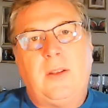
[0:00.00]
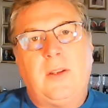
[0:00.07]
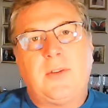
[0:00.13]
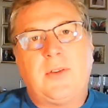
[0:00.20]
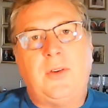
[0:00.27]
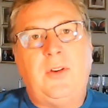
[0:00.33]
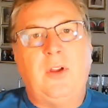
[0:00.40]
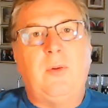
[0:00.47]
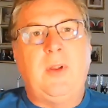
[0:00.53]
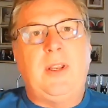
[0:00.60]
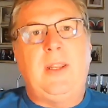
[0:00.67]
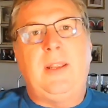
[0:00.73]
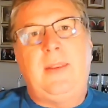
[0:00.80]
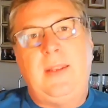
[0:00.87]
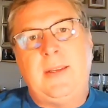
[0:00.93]
So do we
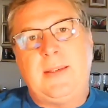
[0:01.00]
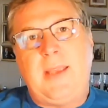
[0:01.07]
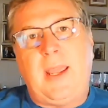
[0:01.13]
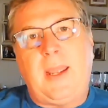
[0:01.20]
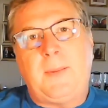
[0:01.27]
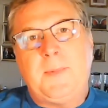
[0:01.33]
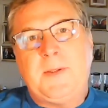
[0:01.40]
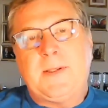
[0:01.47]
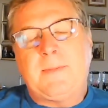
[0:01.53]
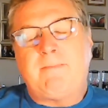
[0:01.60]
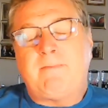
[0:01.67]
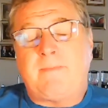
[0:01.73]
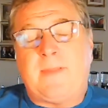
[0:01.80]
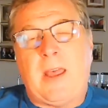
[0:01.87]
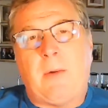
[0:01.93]
need these games?
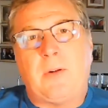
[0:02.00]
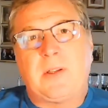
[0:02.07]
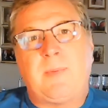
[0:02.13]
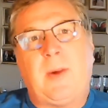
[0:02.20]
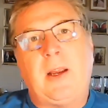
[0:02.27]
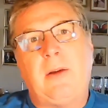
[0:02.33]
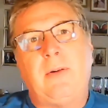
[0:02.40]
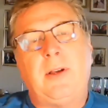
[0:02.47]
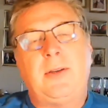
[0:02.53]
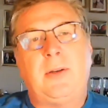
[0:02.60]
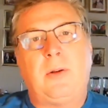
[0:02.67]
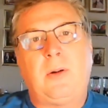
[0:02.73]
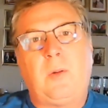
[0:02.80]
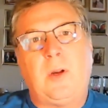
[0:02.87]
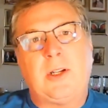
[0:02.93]
That was my
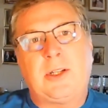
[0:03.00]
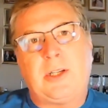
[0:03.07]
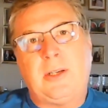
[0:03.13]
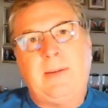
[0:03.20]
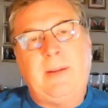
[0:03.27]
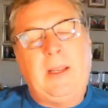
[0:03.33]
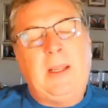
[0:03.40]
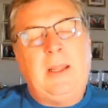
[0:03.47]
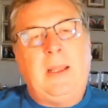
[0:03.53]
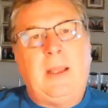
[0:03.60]
original question.